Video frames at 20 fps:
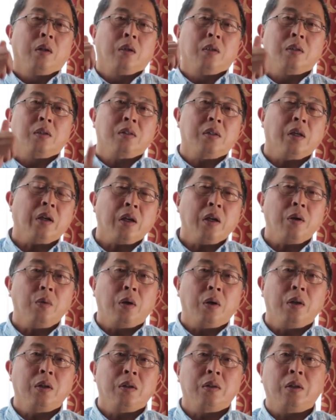The second
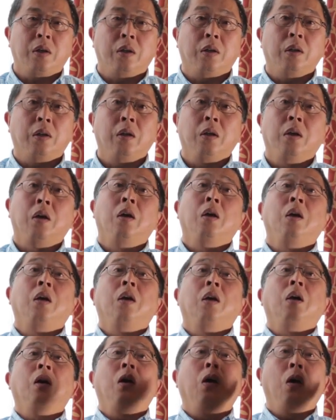one is that
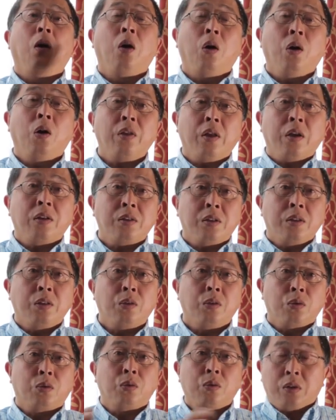all that
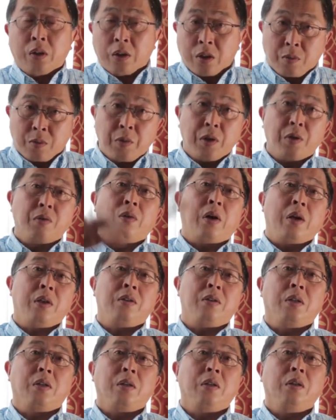CO2 that's been
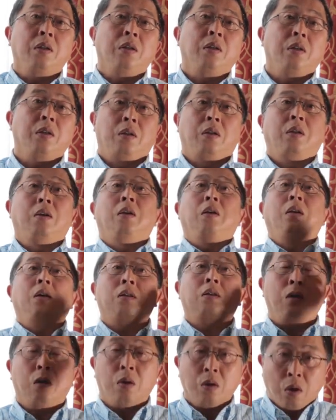rising
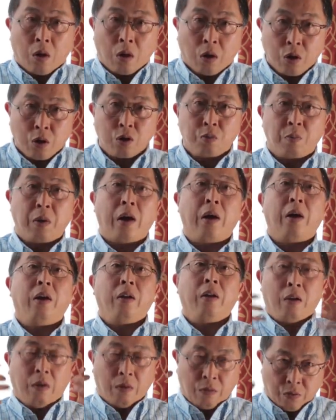is all caused
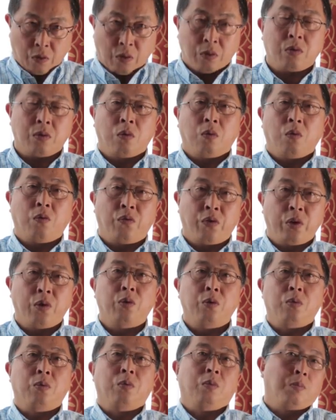by fossil
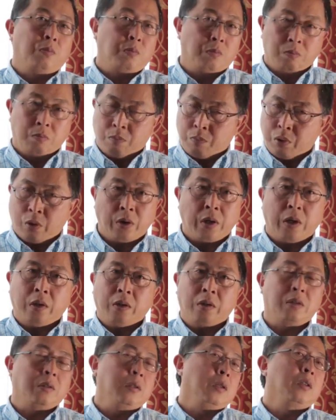fuel
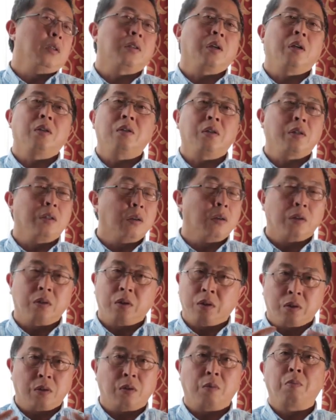products, essentially all
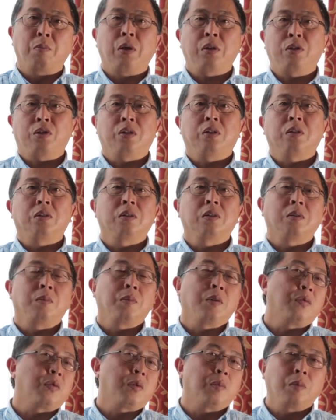this combustion. I
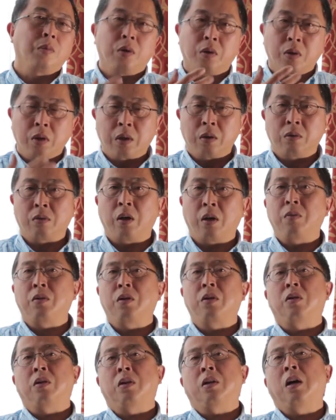mean, from your
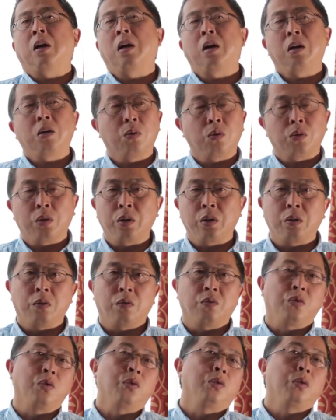driving your car, cooking
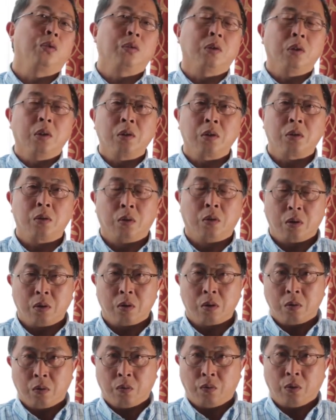your food, so on
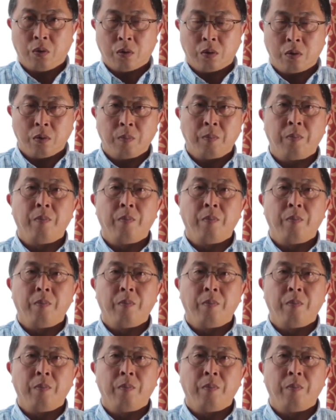and so forth.